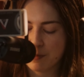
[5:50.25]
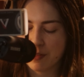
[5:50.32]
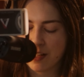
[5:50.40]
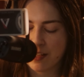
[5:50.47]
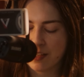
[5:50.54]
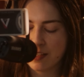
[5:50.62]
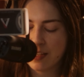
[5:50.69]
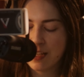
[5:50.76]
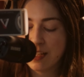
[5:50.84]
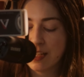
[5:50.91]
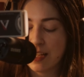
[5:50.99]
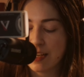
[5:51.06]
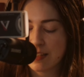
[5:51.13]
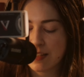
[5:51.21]
blood,
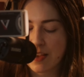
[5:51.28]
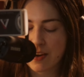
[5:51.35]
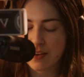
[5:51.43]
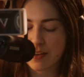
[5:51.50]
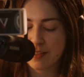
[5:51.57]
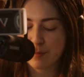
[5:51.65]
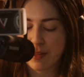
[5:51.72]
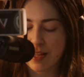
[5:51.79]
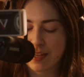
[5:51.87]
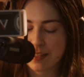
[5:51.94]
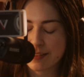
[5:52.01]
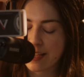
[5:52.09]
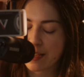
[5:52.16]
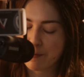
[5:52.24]
and his hair as black
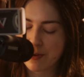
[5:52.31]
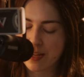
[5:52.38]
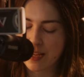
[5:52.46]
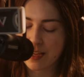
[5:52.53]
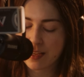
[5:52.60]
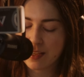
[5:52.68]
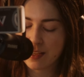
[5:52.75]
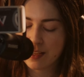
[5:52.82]
as ebony."